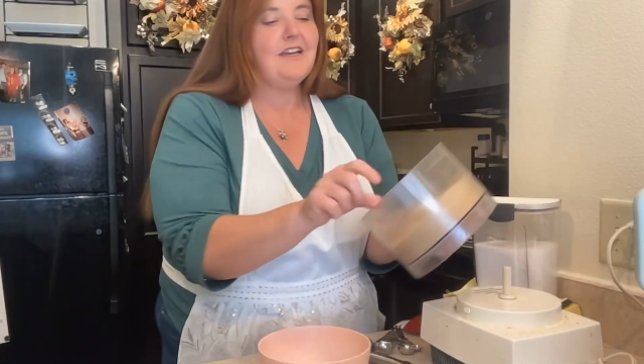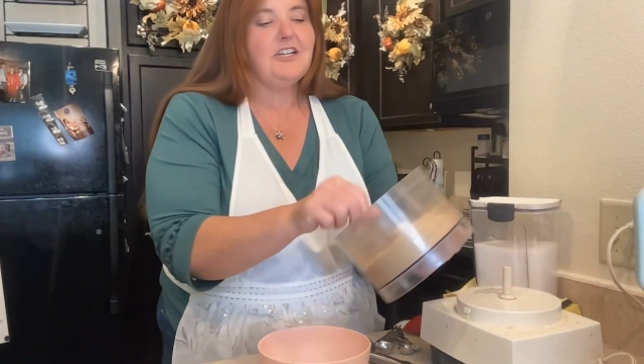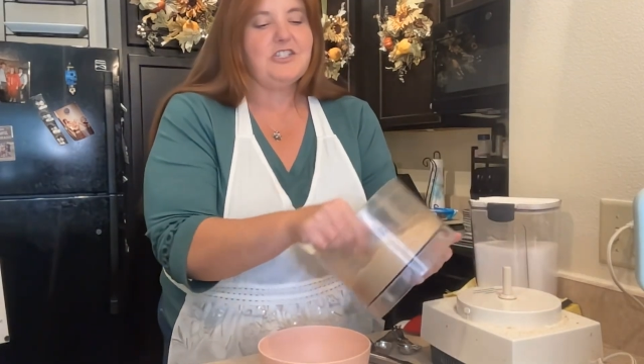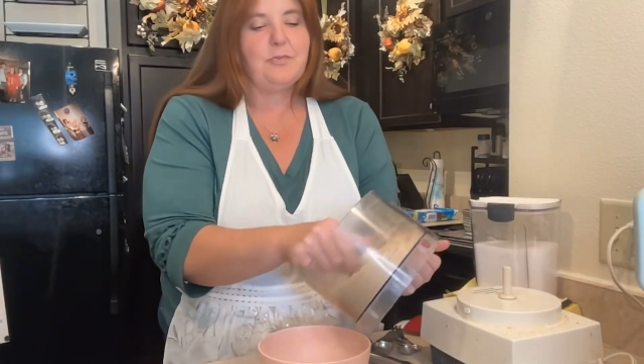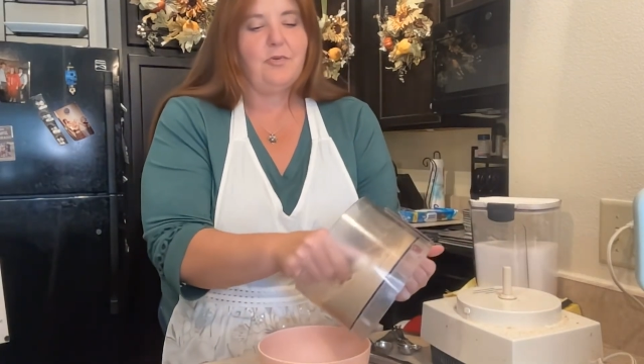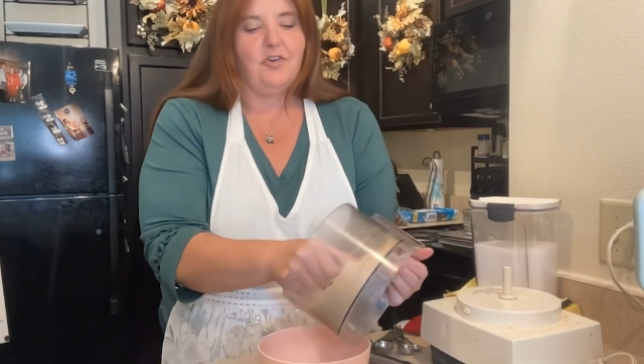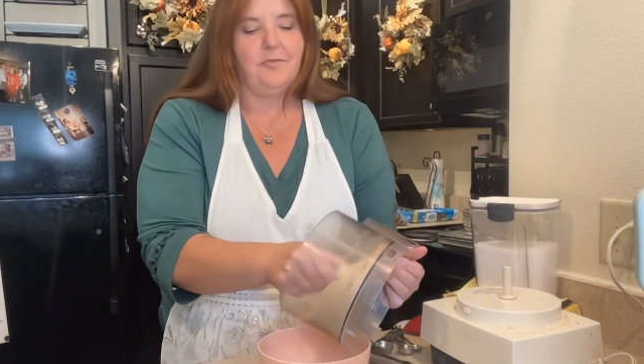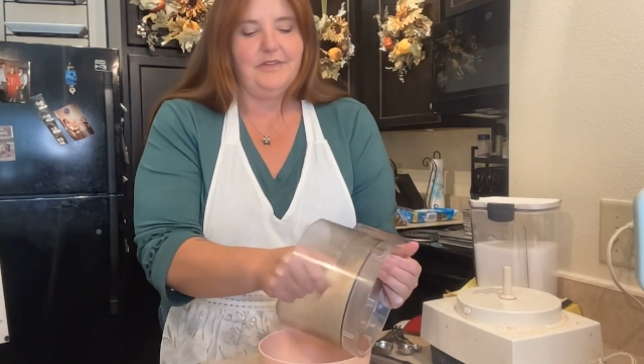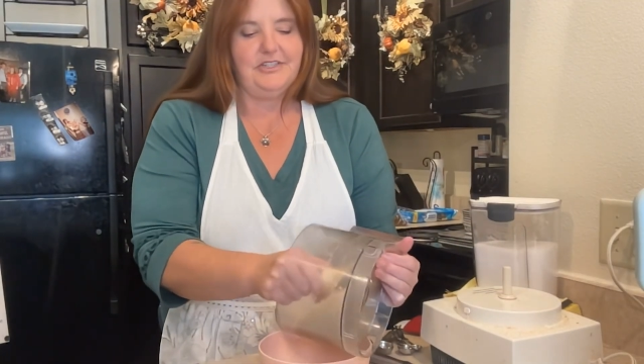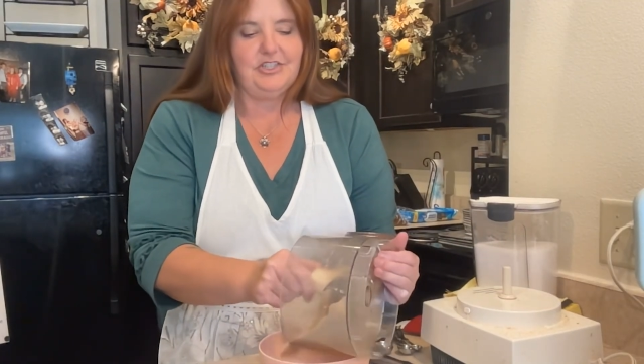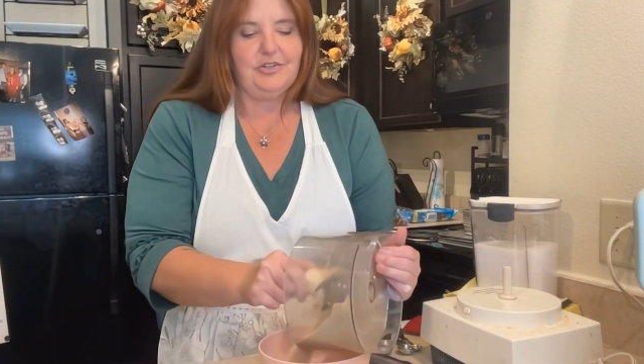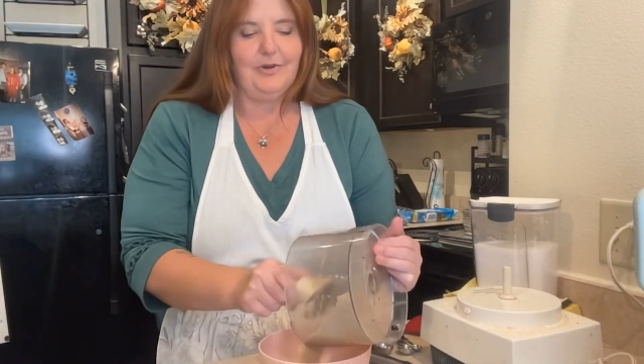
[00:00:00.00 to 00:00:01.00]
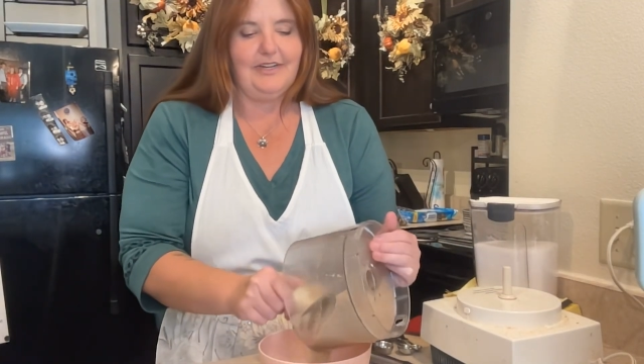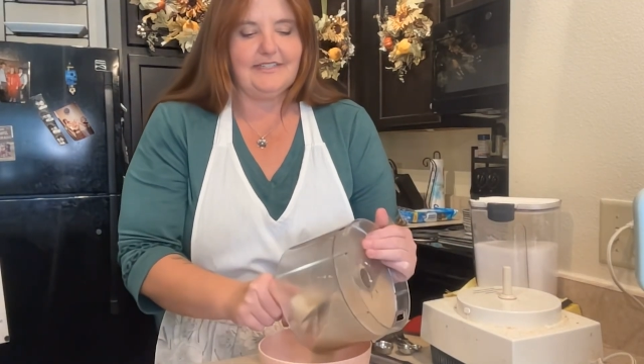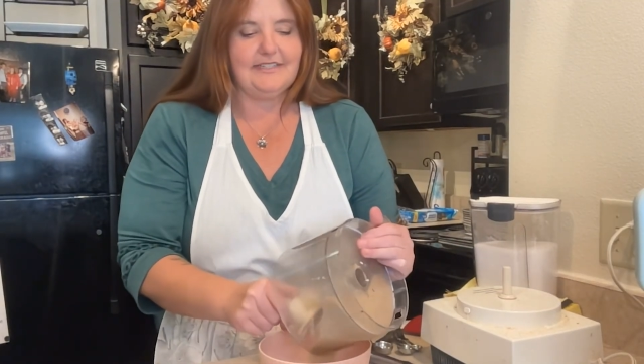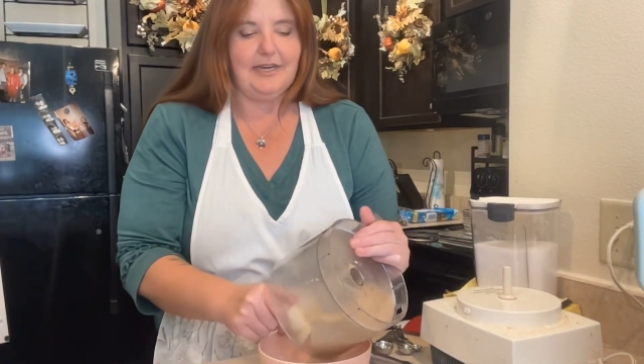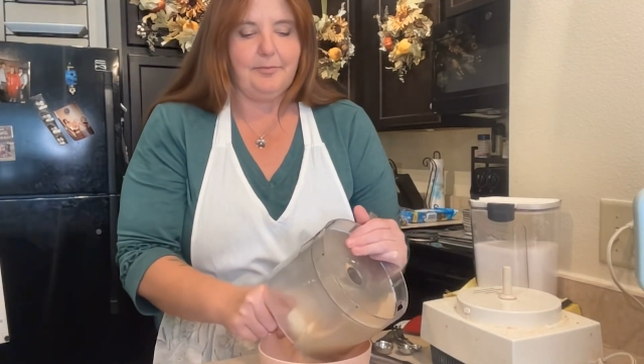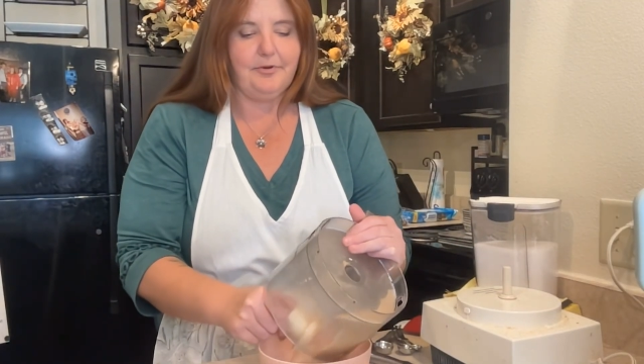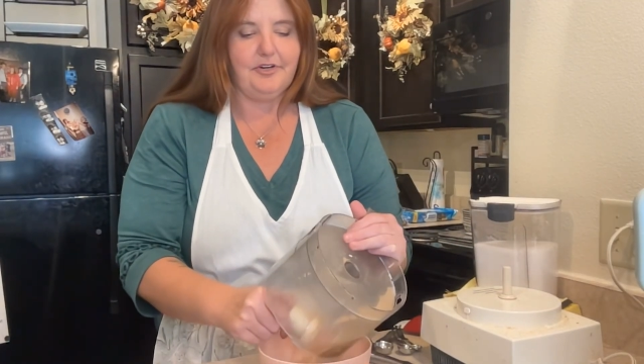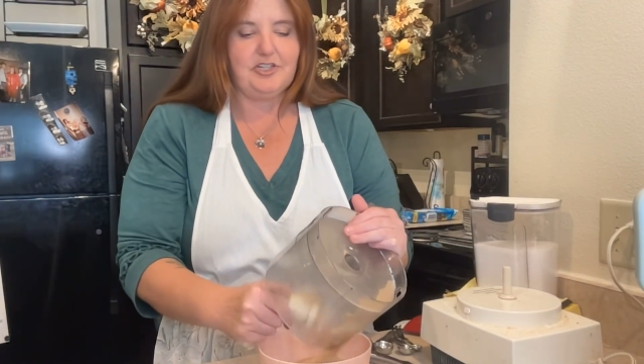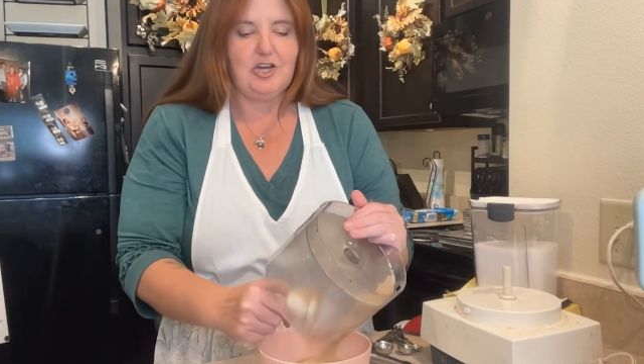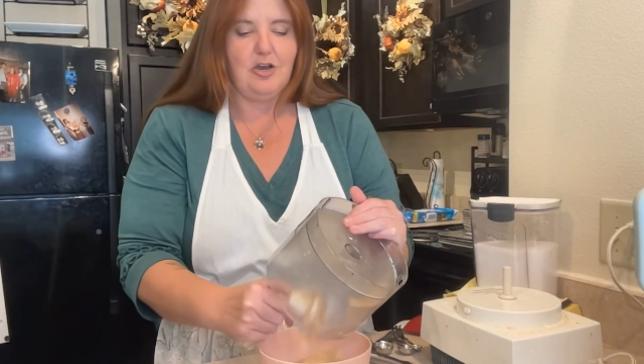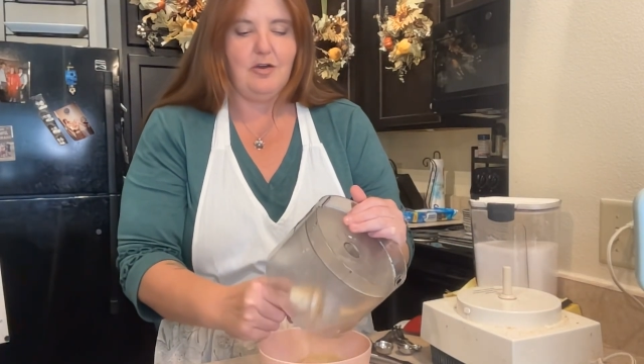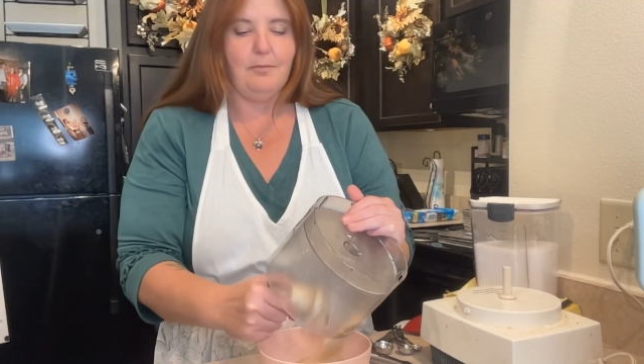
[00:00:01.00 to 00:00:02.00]
just pour them into a separate
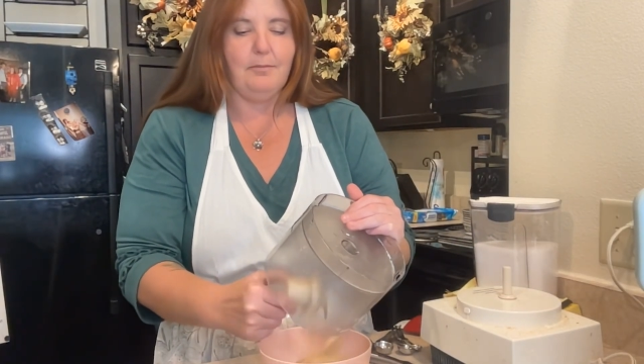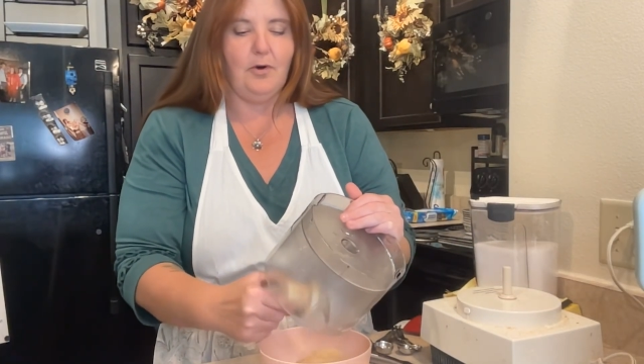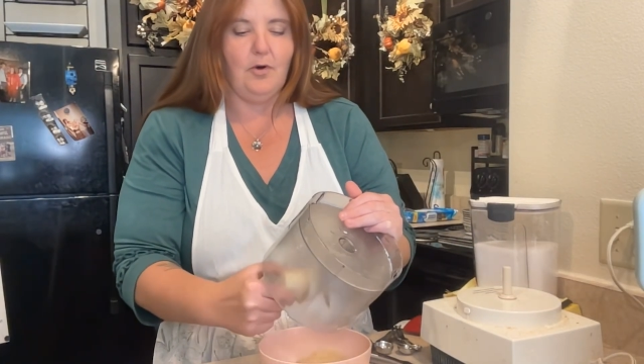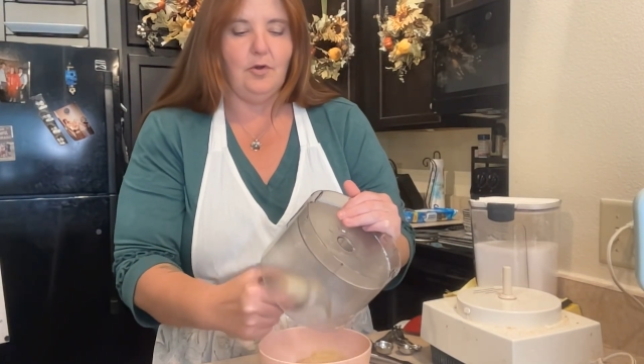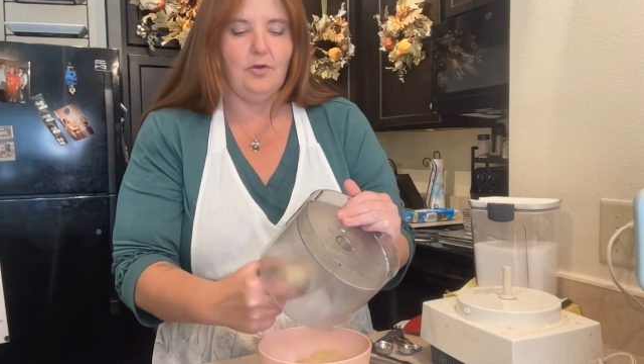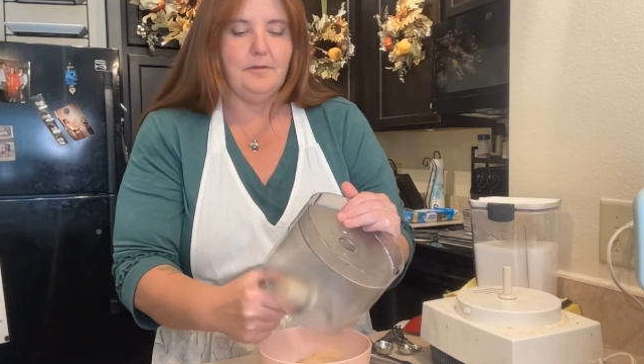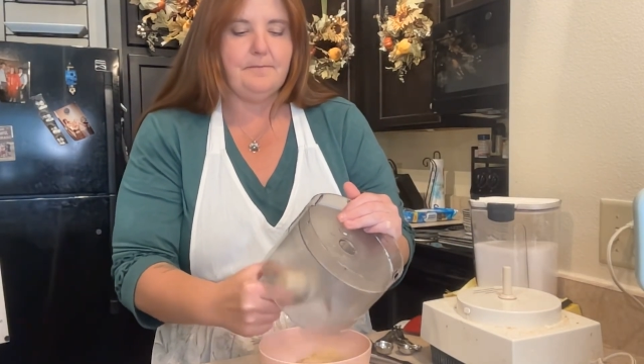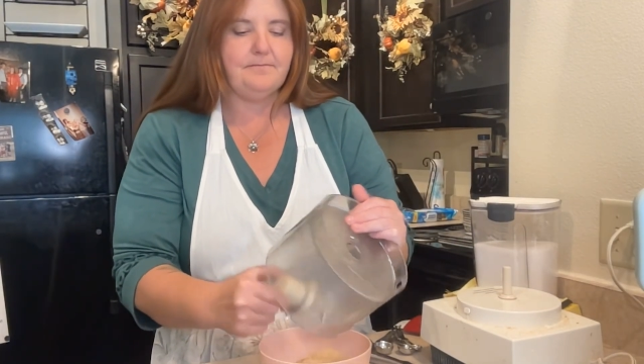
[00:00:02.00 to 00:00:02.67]
bowl.